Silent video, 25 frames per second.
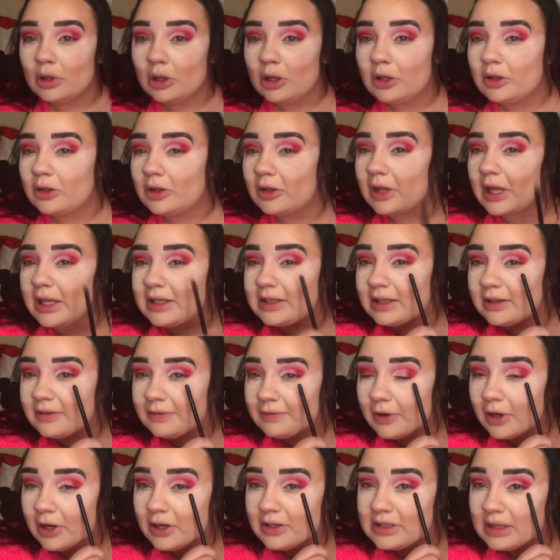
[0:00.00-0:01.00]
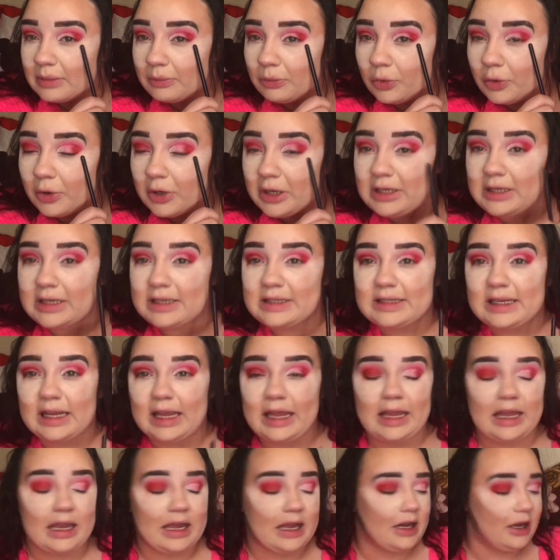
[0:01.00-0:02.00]
So that's as far as I'm going to
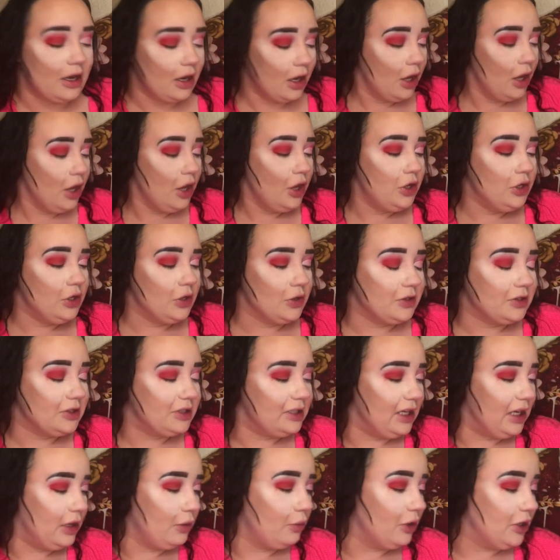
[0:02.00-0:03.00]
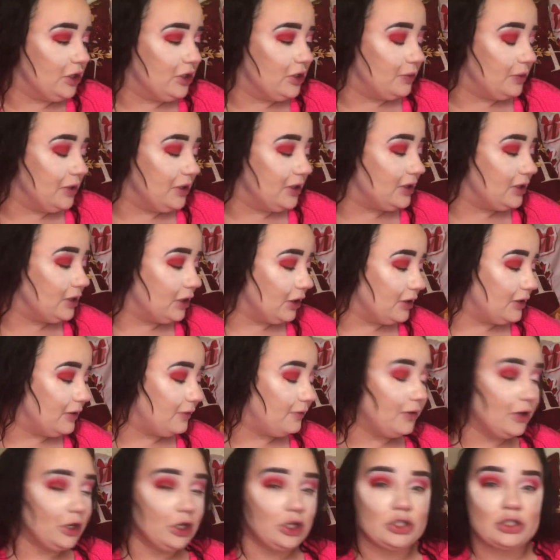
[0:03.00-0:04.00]
take it. You'll see once we start to
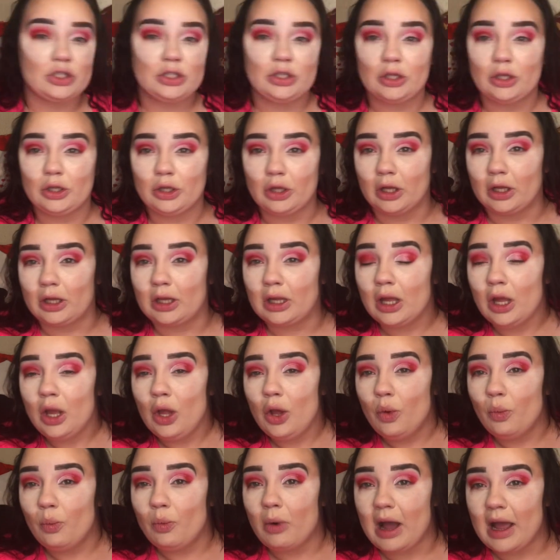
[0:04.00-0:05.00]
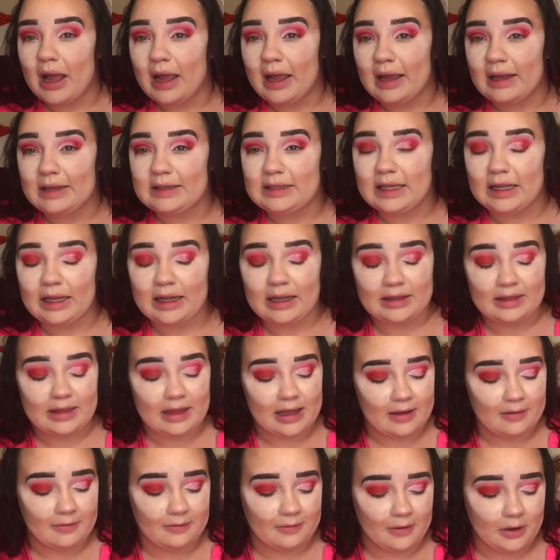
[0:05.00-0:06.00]
finish the look why I take it
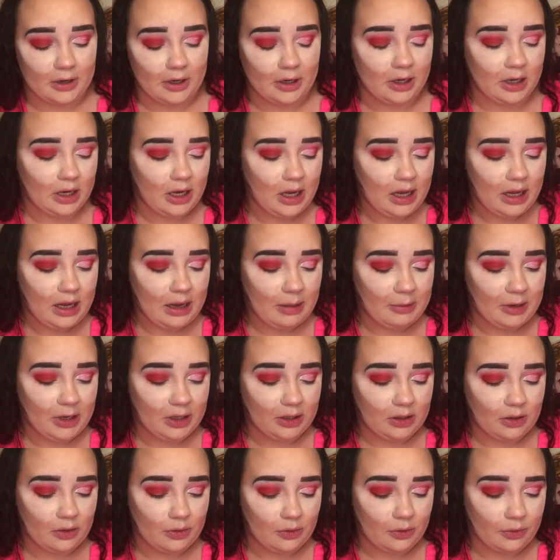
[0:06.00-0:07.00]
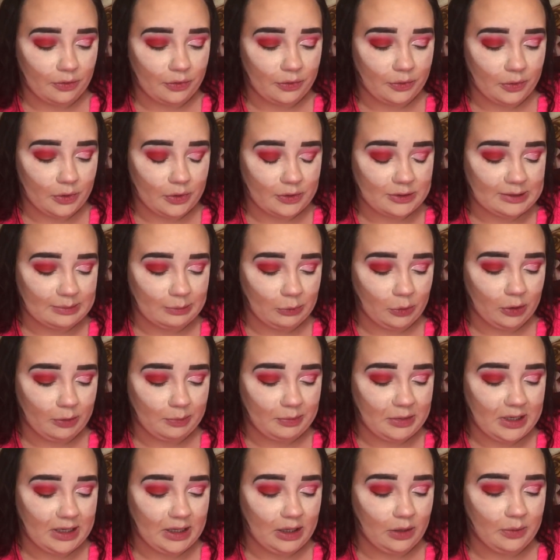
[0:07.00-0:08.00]
that far. I'm going to go throw some more
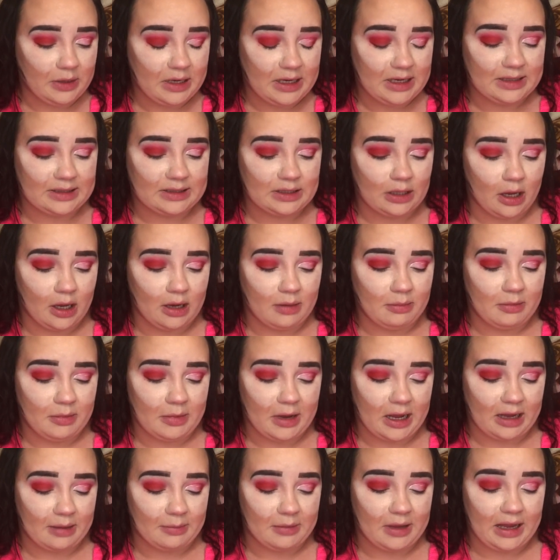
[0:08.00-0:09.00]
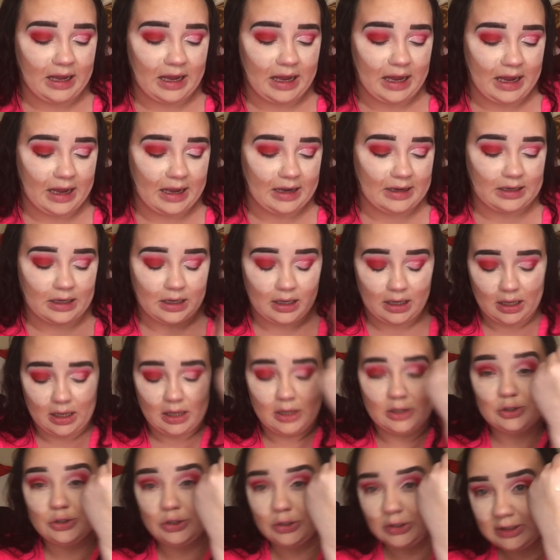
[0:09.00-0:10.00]
P. Louise on the back of my hand.
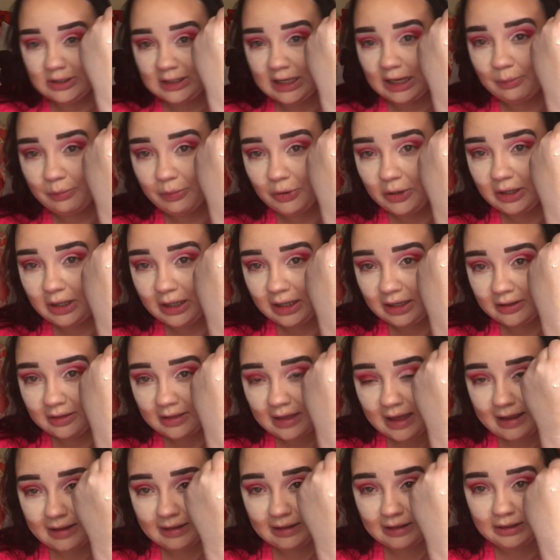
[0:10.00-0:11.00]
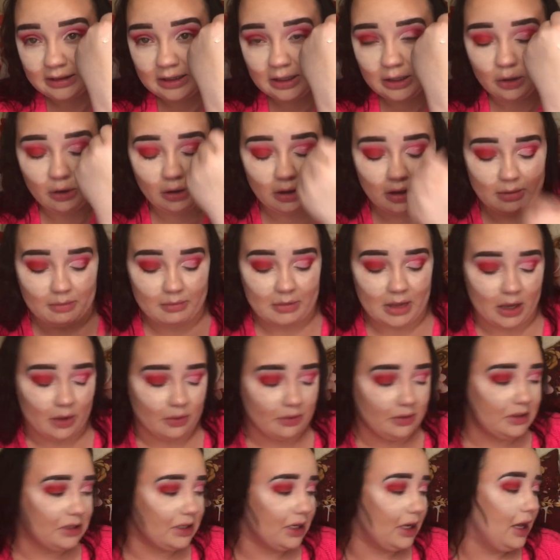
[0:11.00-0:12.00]
As you can see, I put like that little
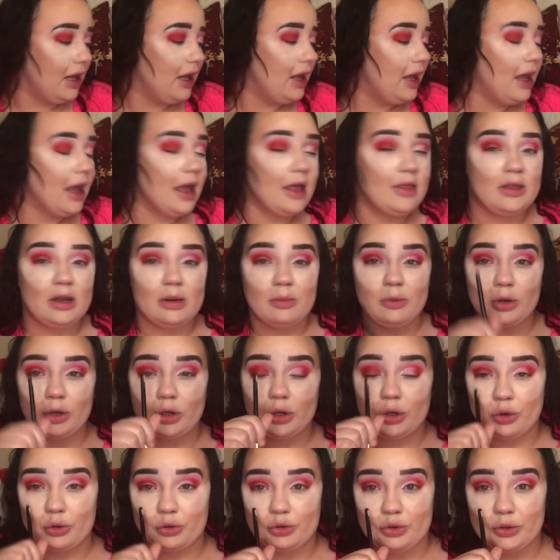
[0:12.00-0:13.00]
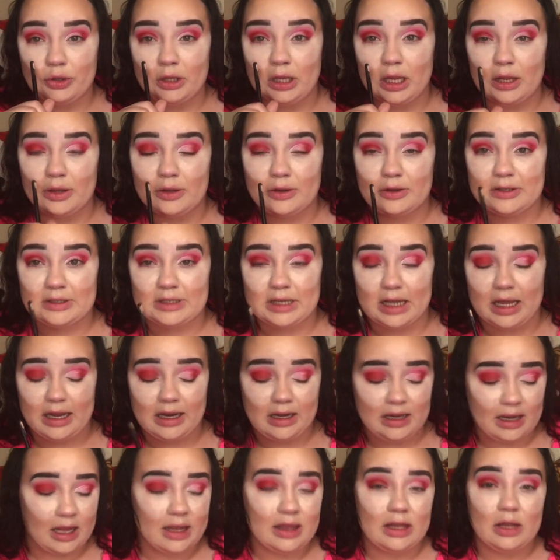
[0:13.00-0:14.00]
amount. And then I'm going to go do the other
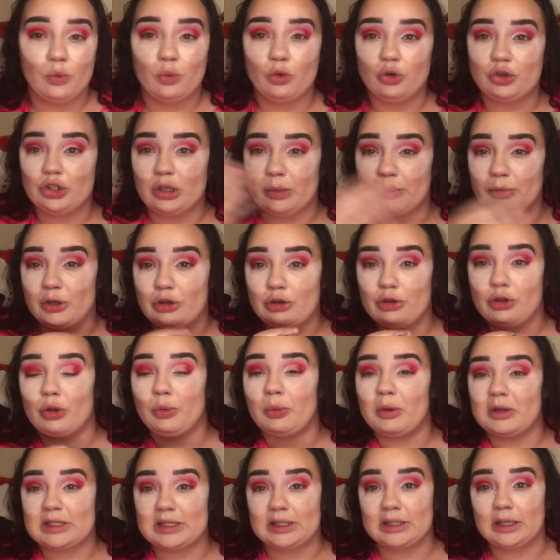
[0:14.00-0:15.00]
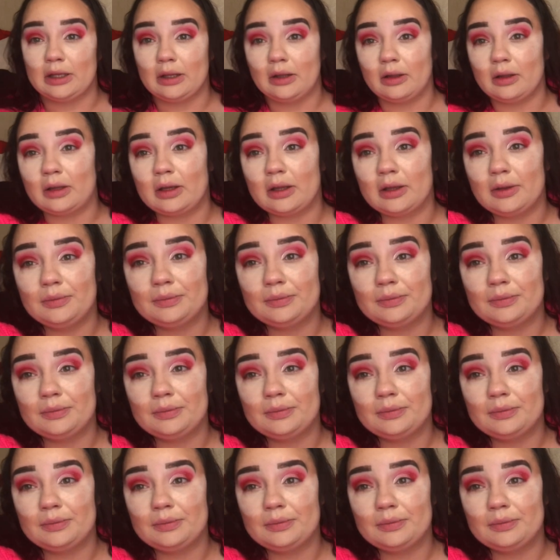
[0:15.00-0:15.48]
side, and then we'll jump into the rest of the look.